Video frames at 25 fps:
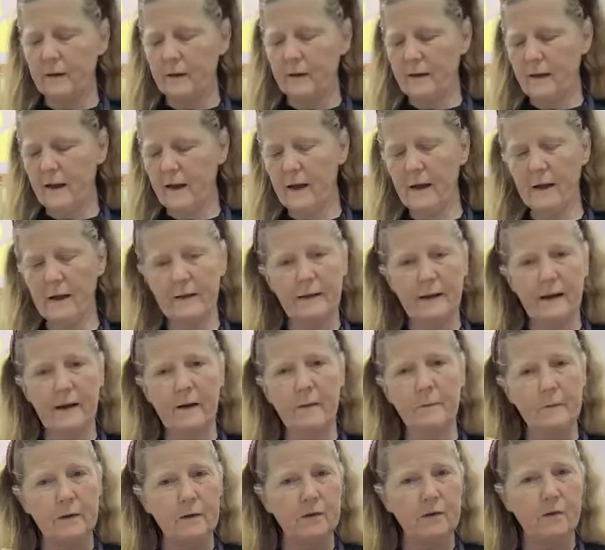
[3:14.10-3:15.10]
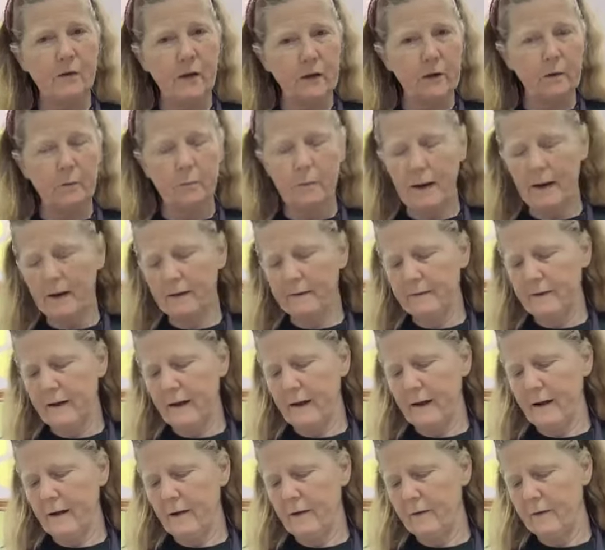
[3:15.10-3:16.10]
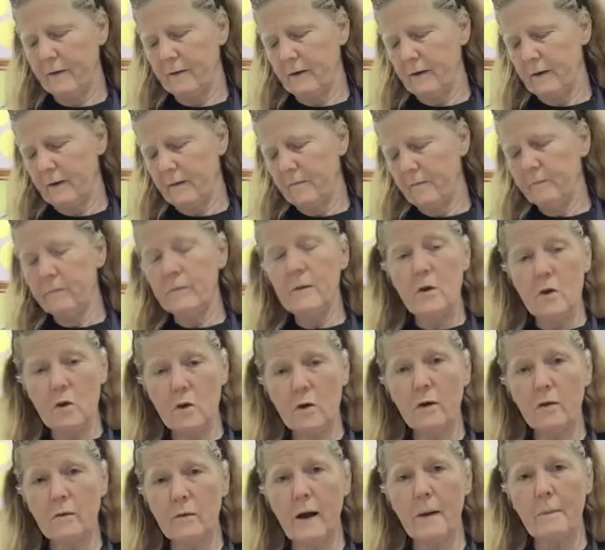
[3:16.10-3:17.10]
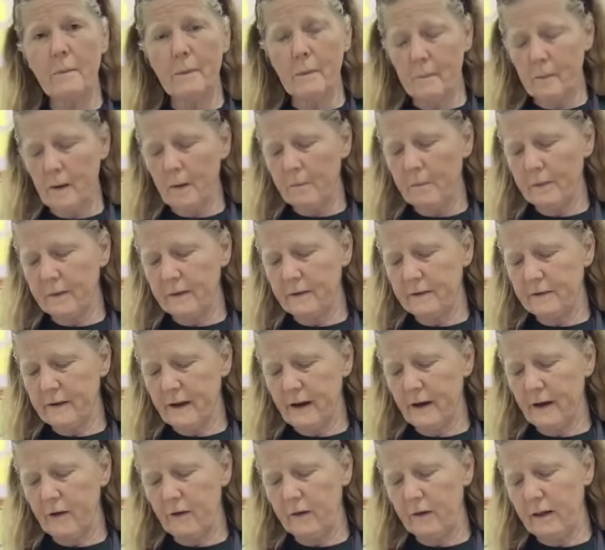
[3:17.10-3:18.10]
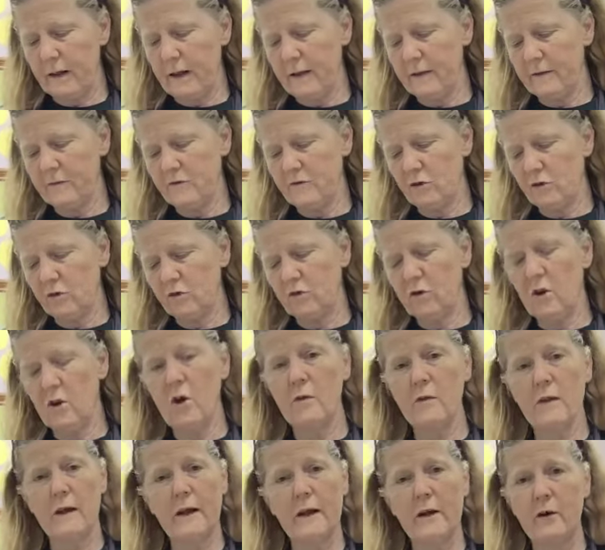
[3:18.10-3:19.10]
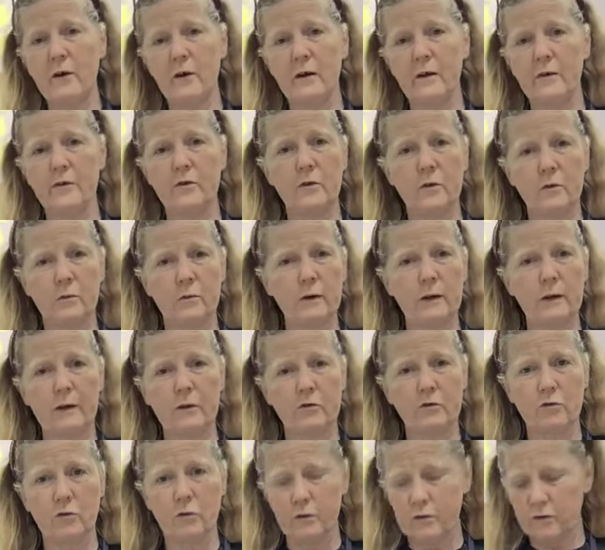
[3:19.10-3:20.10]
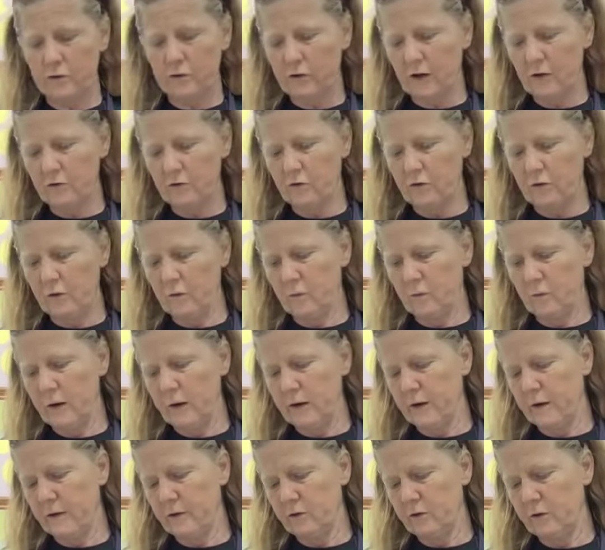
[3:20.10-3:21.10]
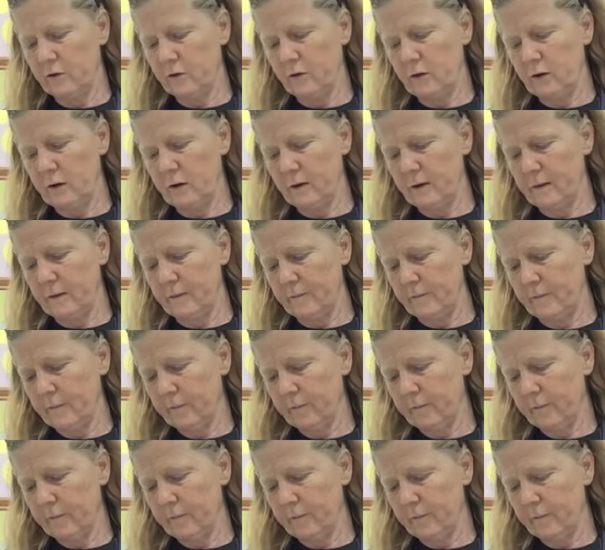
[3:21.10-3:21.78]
can't get them to settle back down, you can wrap them up in the towel and just know that you're going to do a really short session where you're just going to